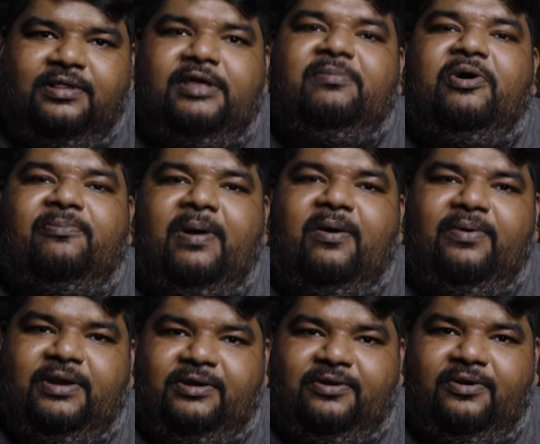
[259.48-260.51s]
the amount of
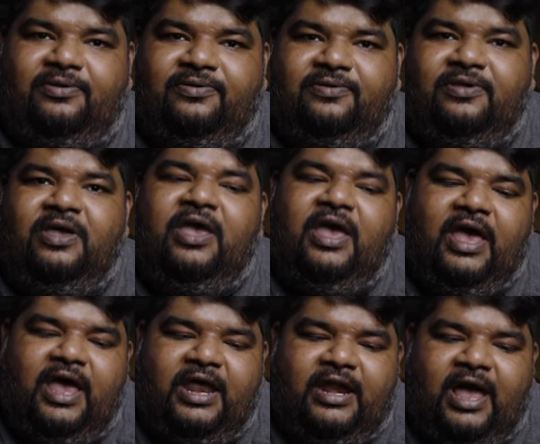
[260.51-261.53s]
power it draws
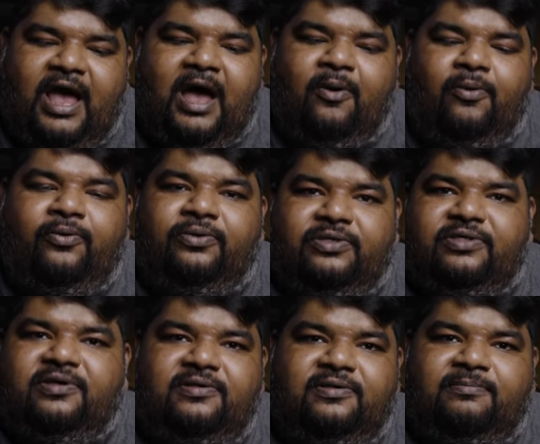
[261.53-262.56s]
and how
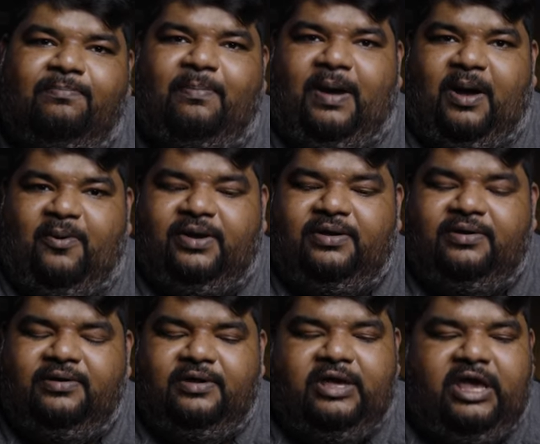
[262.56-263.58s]
this power
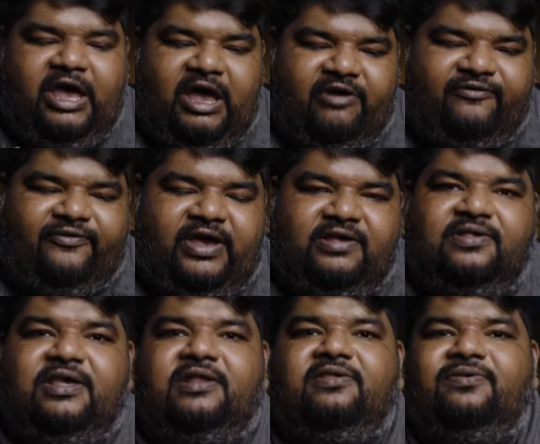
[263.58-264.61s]

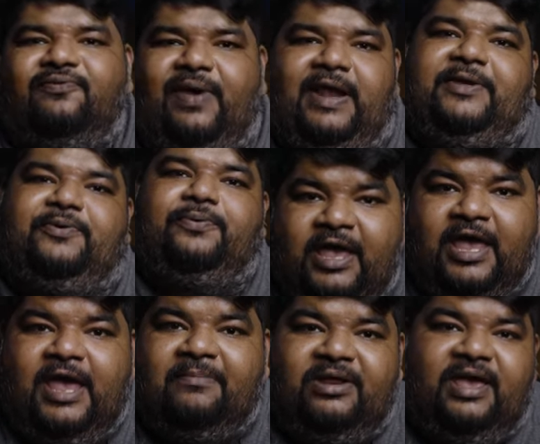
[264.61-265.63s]
affects its value.
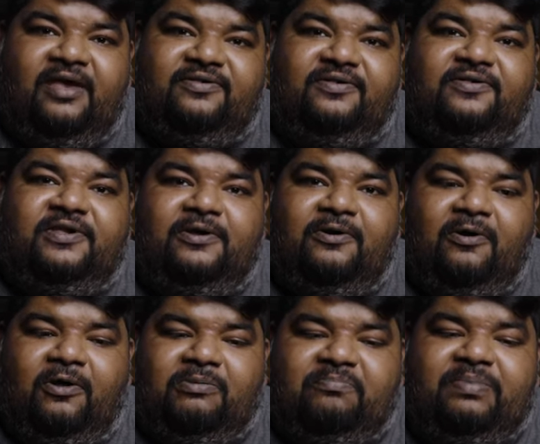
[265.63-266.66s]
AMD has this thing
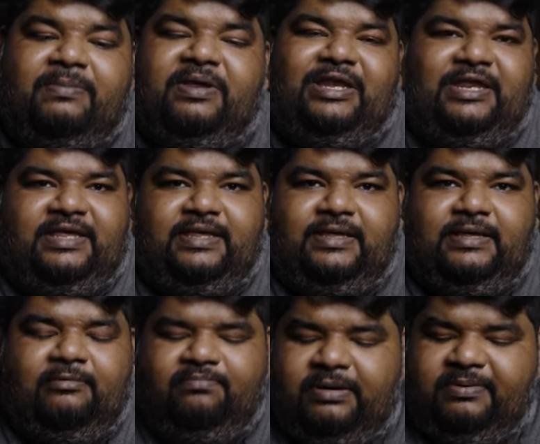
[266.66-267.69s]
called PPT.
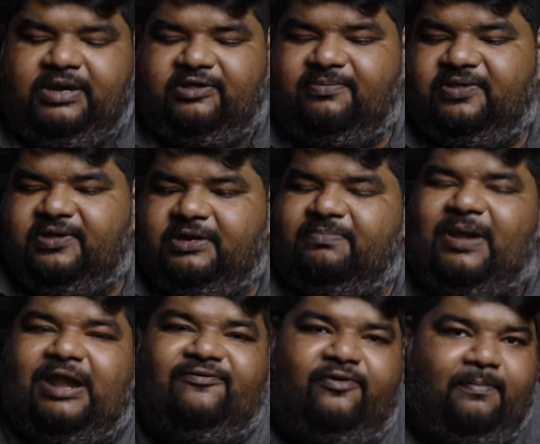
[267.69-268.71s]
PPT is basically
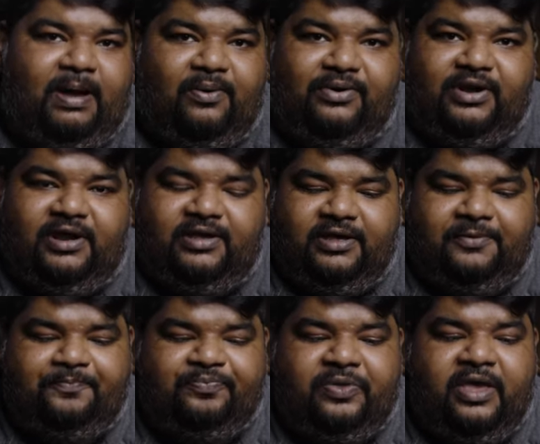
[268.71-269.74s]
platform power
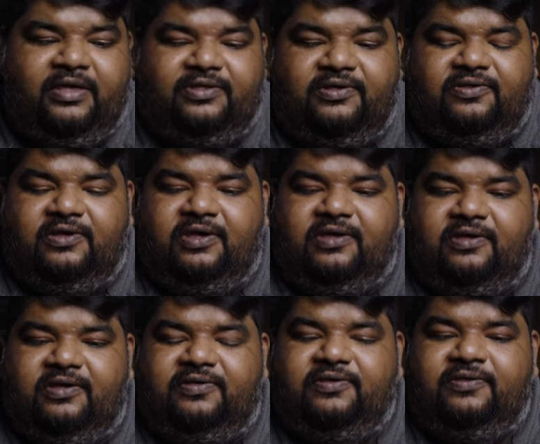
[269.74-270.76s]
tracking. This
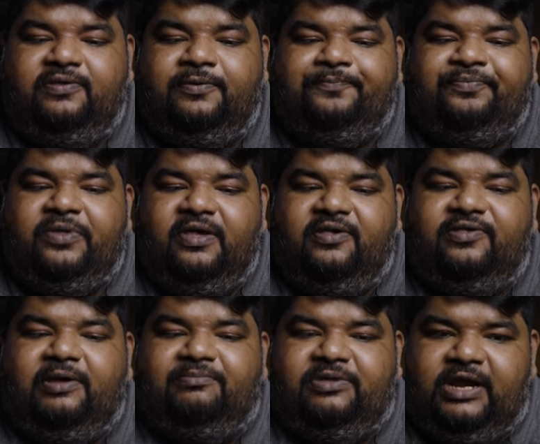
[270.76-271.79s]
is
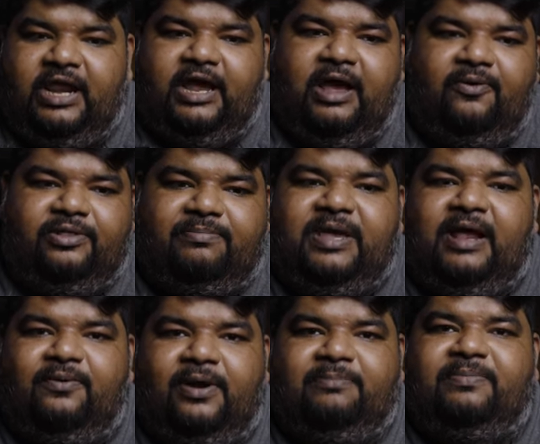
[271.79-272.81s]
something like how the
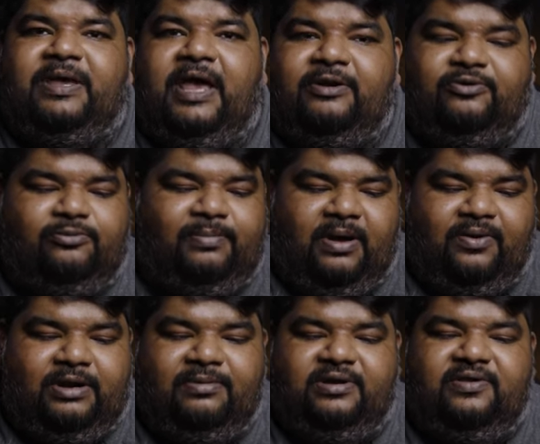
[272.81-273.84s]
PL1, PL2
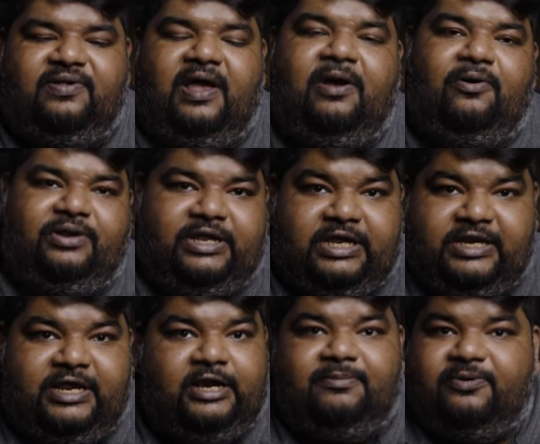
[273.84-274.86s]
power limiters are on the
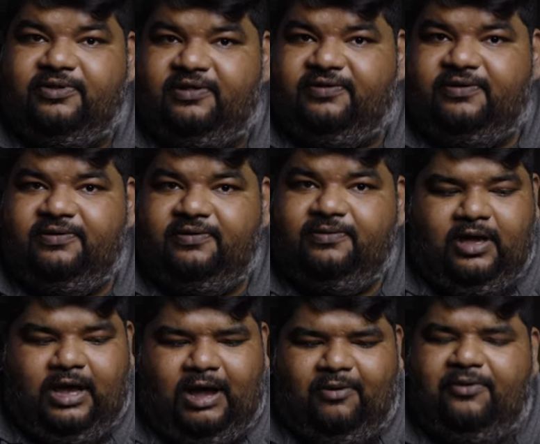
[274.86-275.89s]
Intel processors.
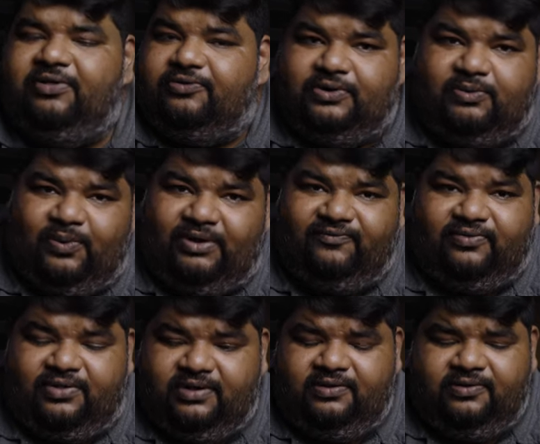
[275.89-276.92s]
However, there's only one
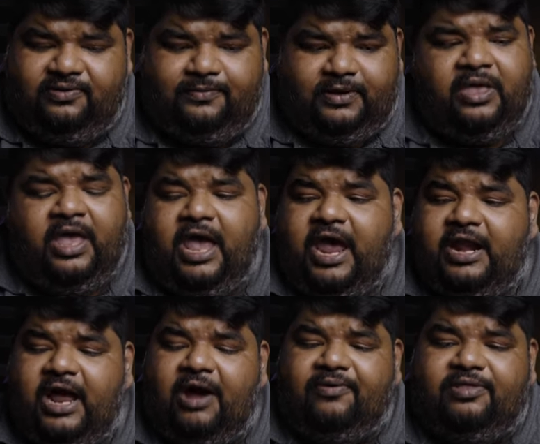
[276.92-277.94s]
for this.
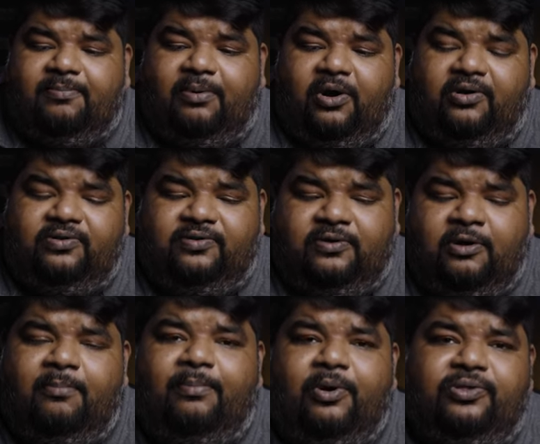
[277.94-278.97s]
And out of the box,
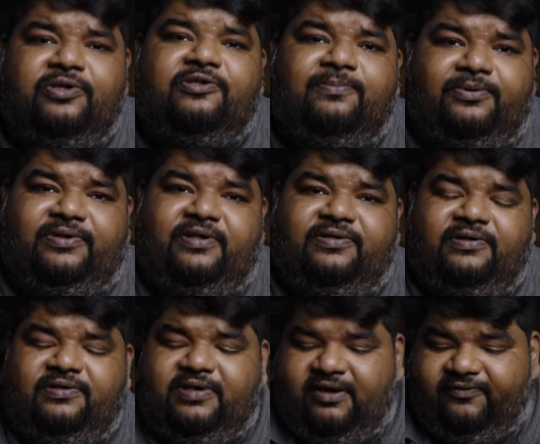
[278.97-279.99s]
both these
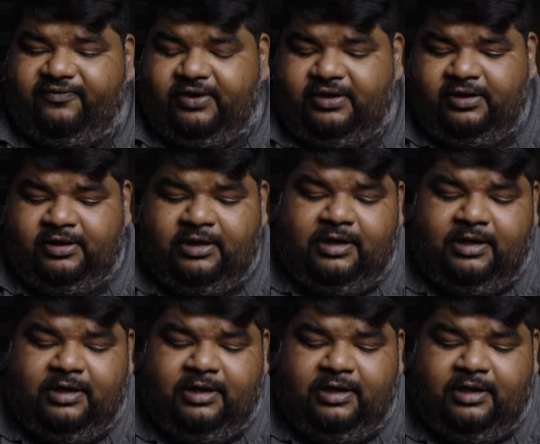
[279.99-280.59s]
processors have a